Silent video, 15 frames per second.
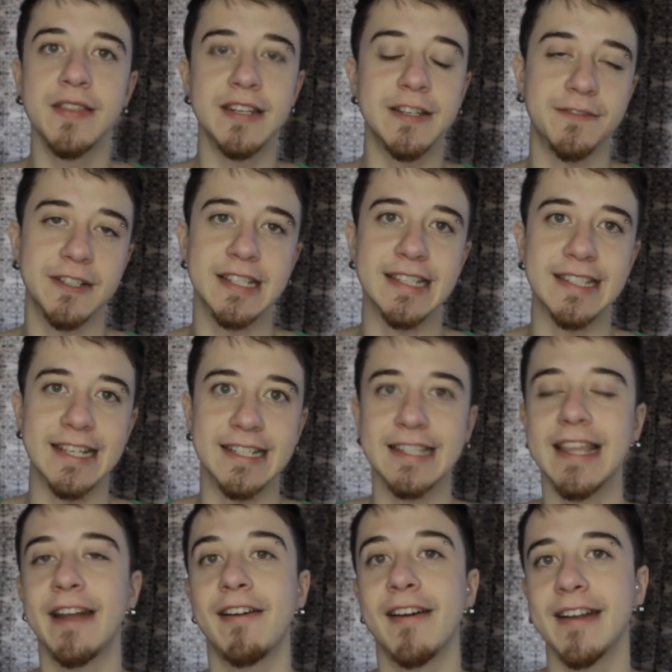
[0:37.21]
The difference is I
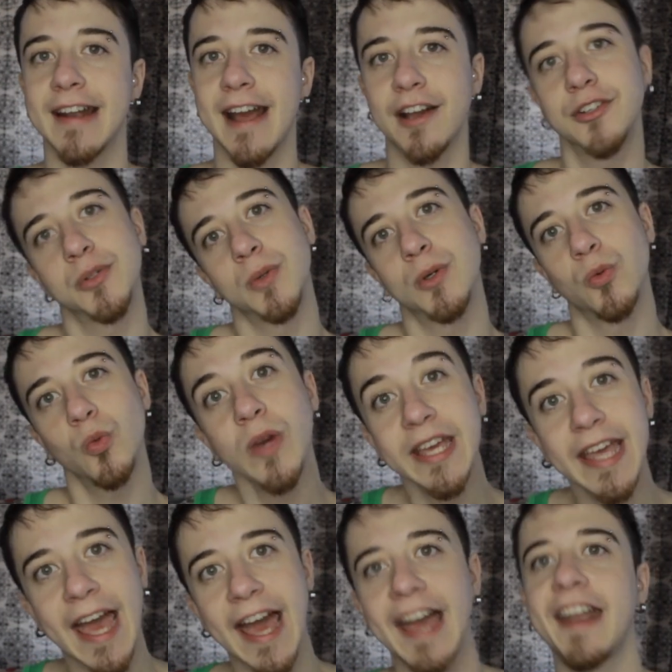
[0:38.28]
did that on an actual
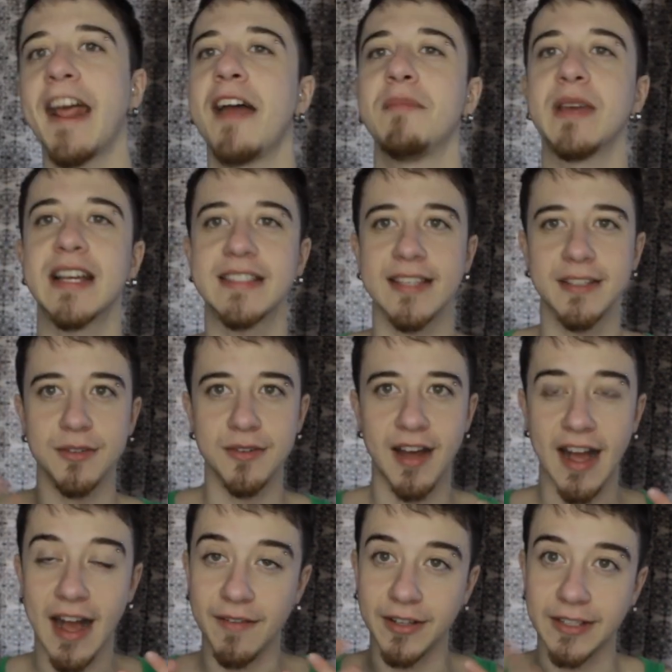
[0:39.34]
wig head, and because I do
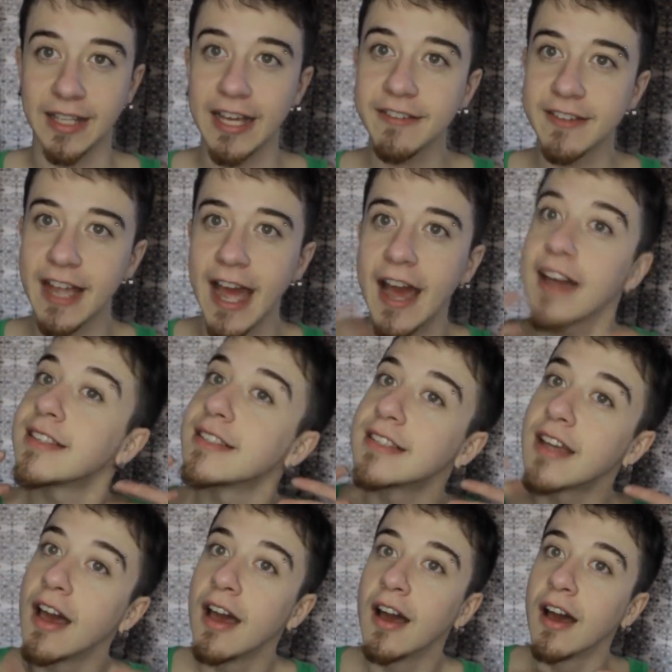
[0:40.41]
not have a life
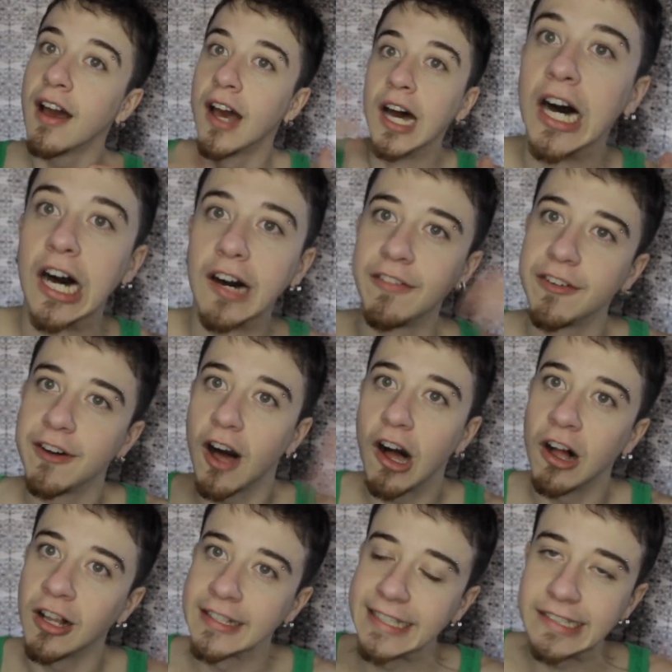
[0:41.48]
cast of
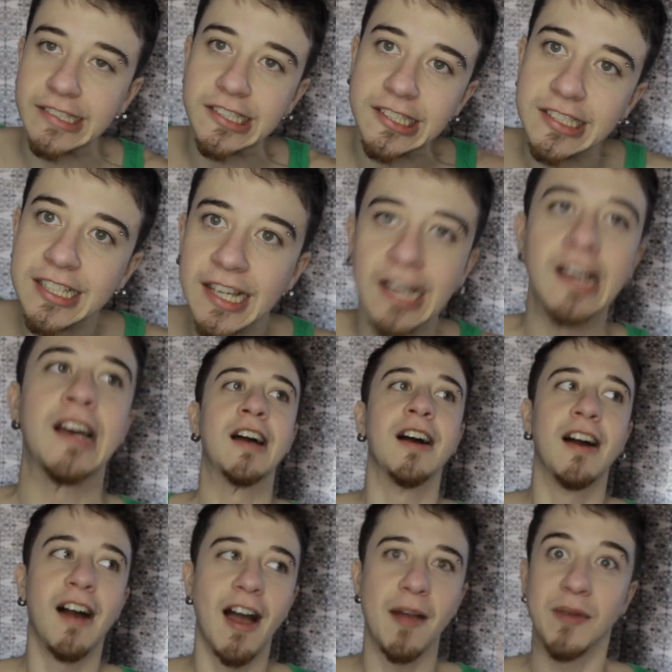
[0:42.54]
all this,
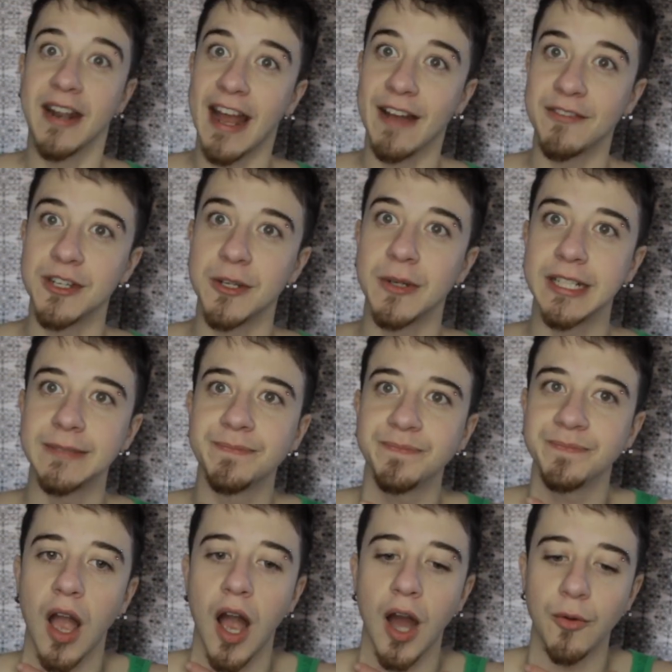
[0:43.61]
I'm gonna have to do it
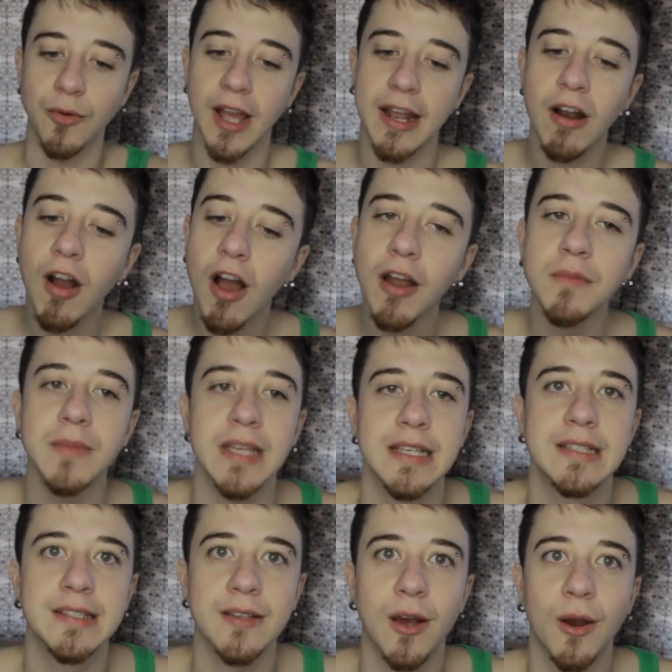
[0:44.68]
right on
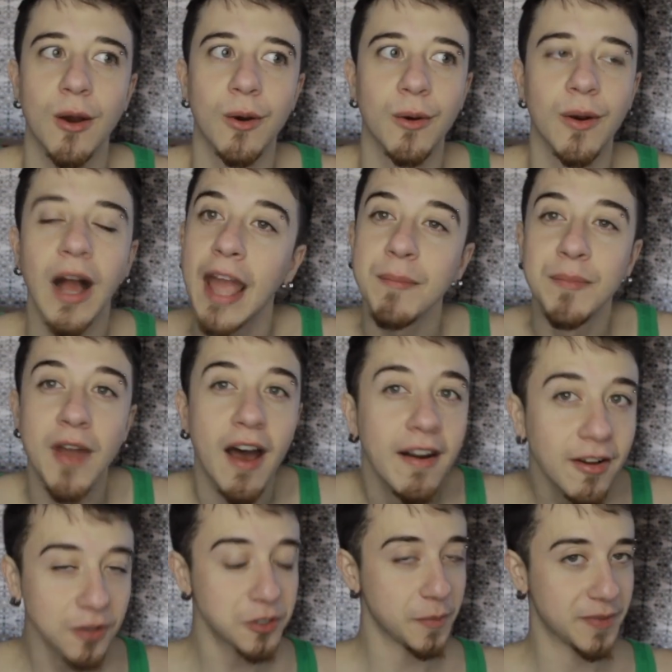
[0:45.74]
me. So I'm
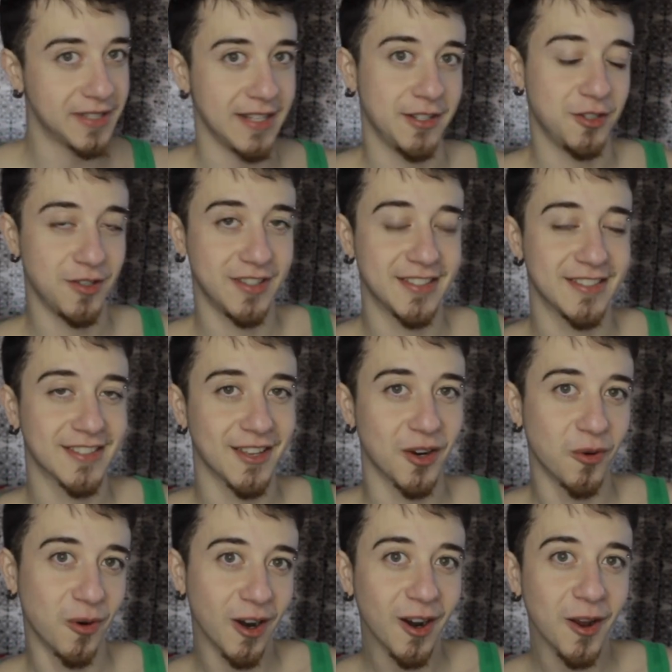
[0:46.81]
not 100% sure this is
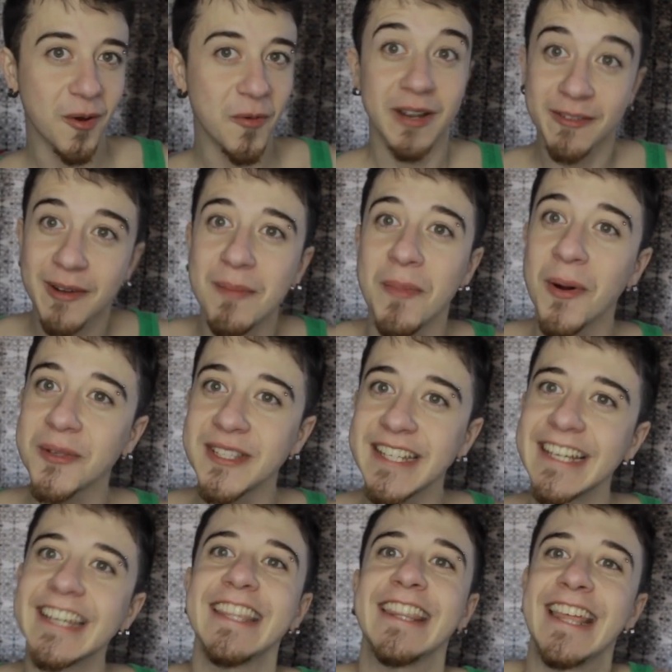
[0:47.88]
gonna work, but if I'm
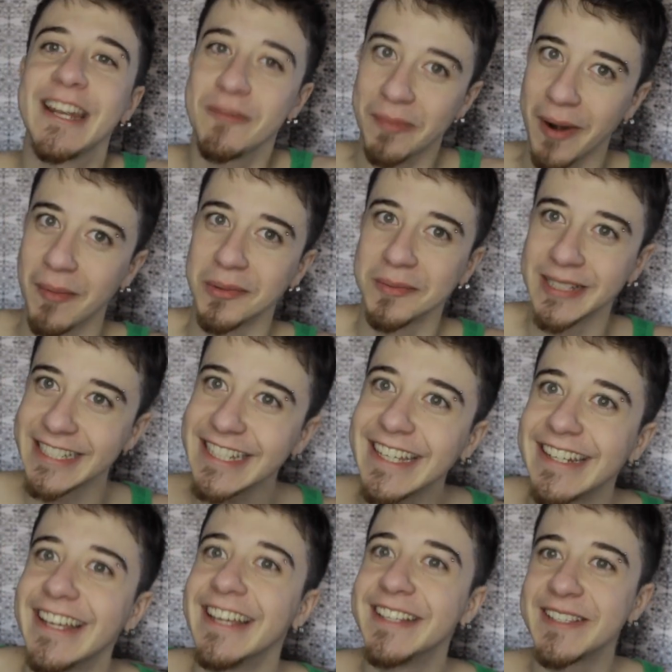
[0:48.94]
posting it, then it probably
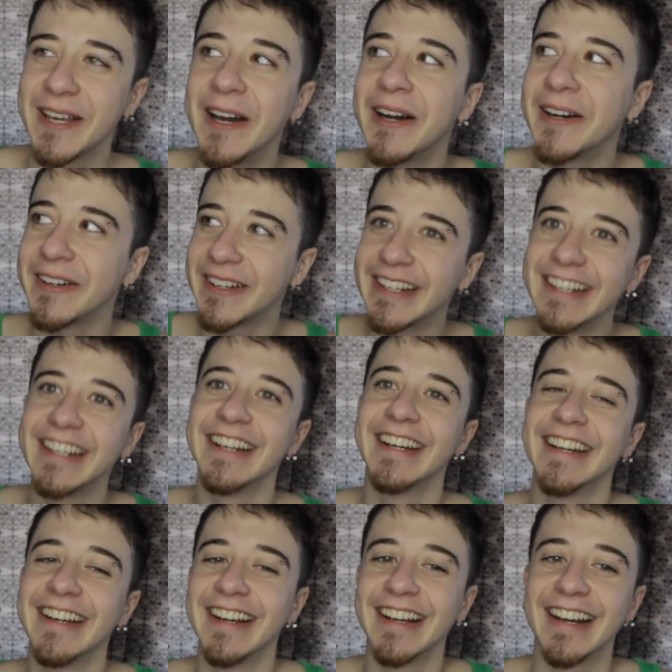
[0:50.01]
did. So
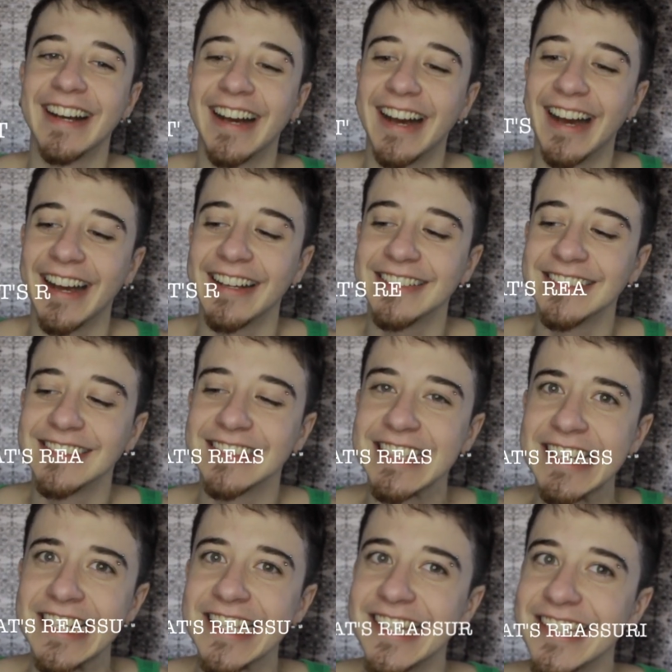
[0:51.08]

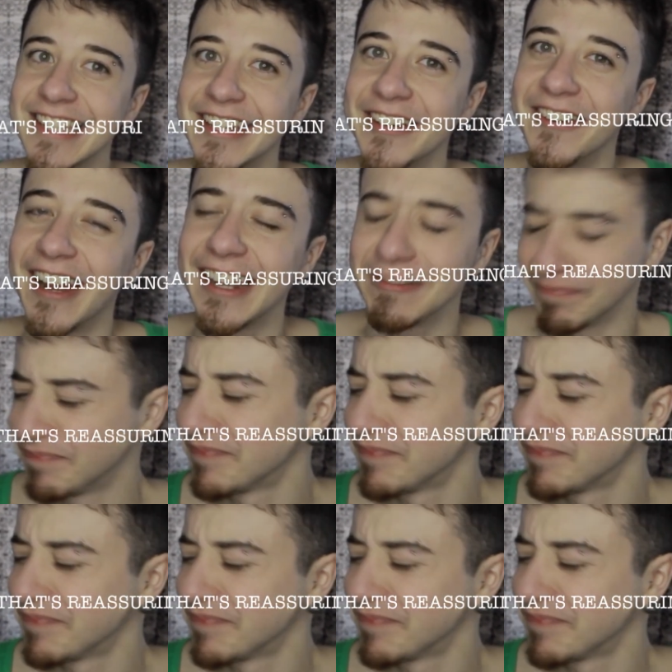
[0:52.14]
that's good, right?